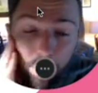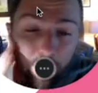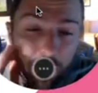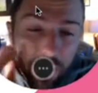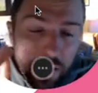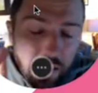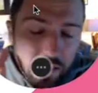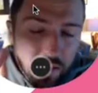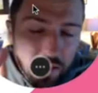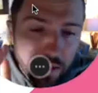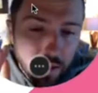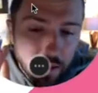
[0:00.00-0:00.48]

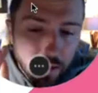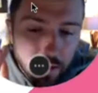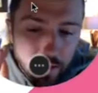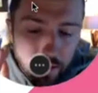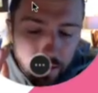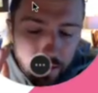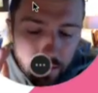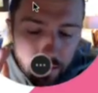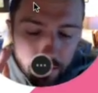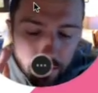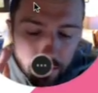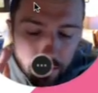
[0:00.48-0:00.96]

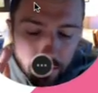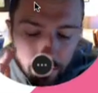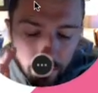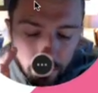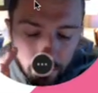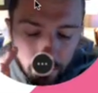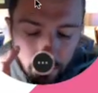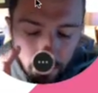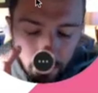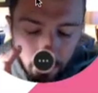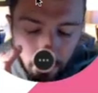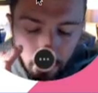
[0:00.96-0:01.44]
business,
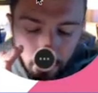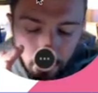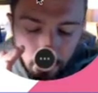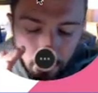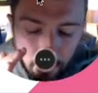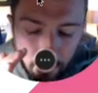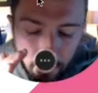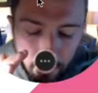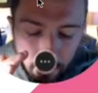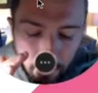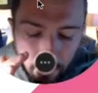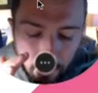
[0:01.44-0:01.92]

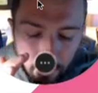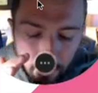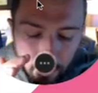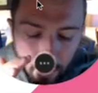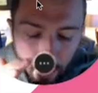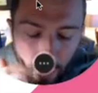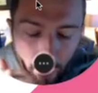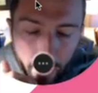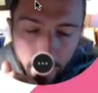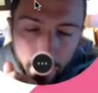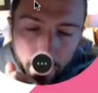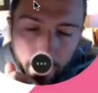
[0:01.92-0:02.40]

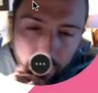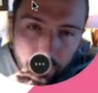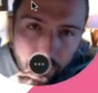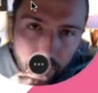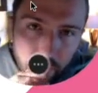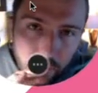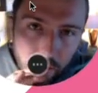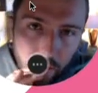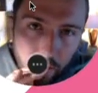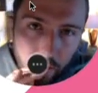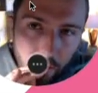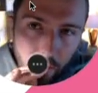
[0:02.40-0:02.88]
kind of
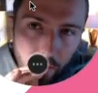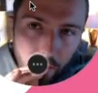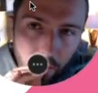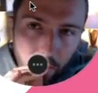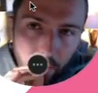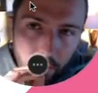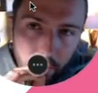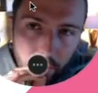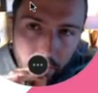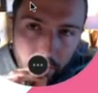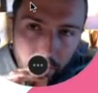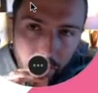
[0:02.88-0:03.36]
in
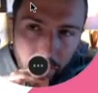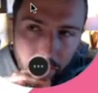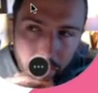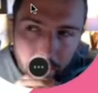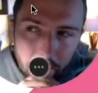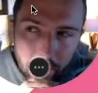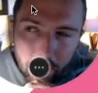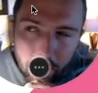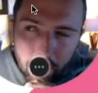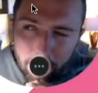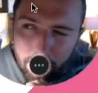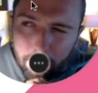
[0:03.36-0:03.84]
the
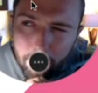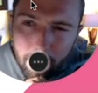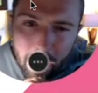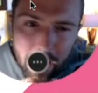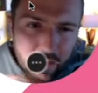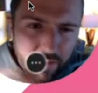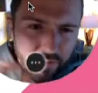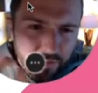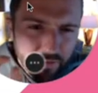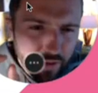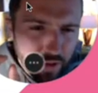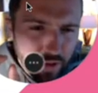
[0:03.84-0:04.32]

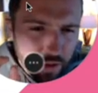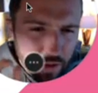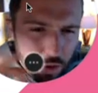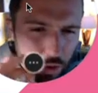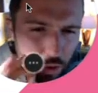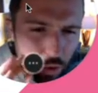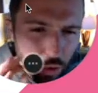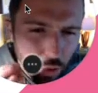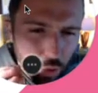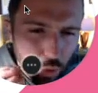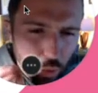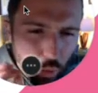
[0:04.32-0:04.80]

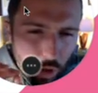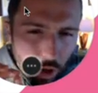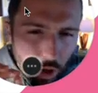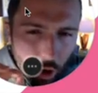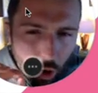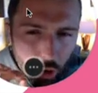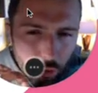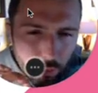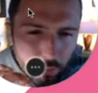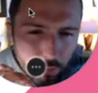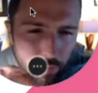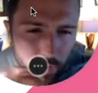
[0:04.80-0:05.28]
metaphysical
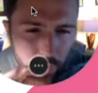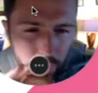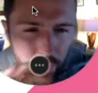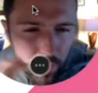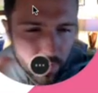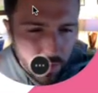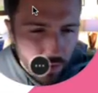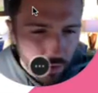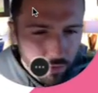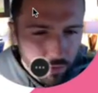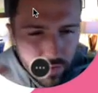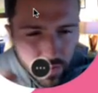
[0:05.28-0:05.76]
realm,
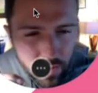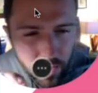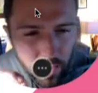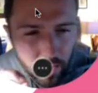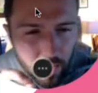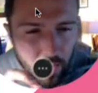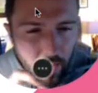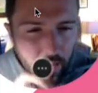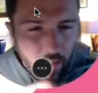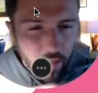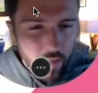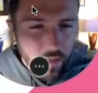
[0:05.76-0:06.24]
consulting
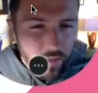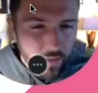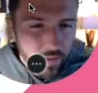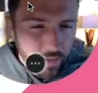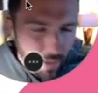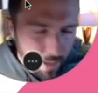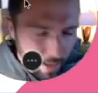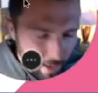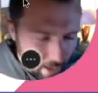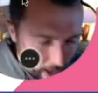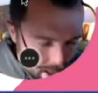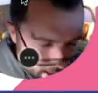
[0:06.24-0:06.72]
and things
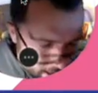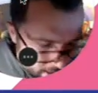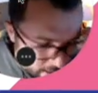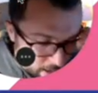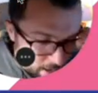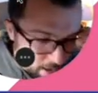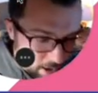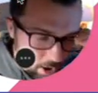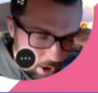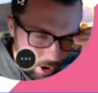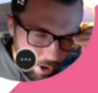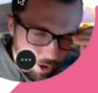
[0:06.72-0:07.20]
like that.
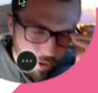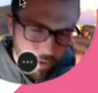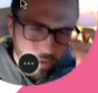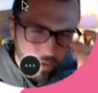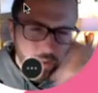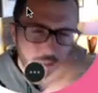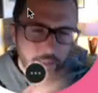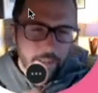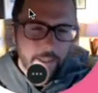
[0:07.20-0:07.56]
They are